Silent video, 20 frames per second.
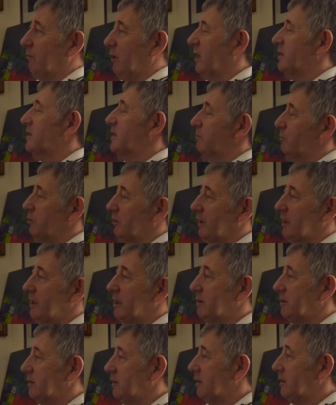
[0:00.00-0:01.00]
well, it's more an
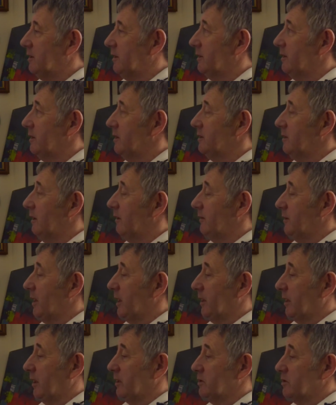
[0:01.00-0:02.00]
interior than stuff. I'm trying
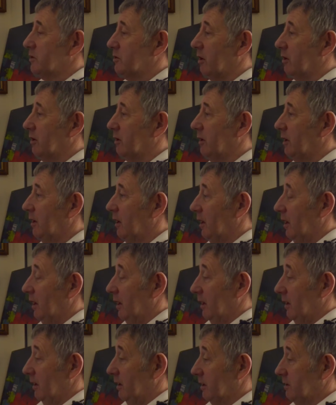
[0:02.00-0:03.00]
to construct
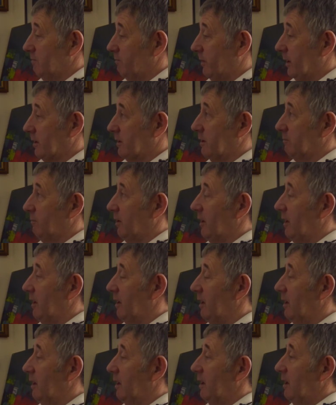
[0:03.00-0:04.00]
this picture about
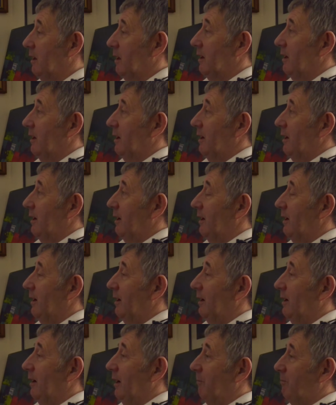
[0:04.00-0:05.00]

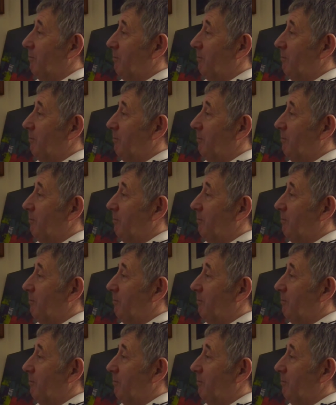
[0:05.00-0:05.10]
a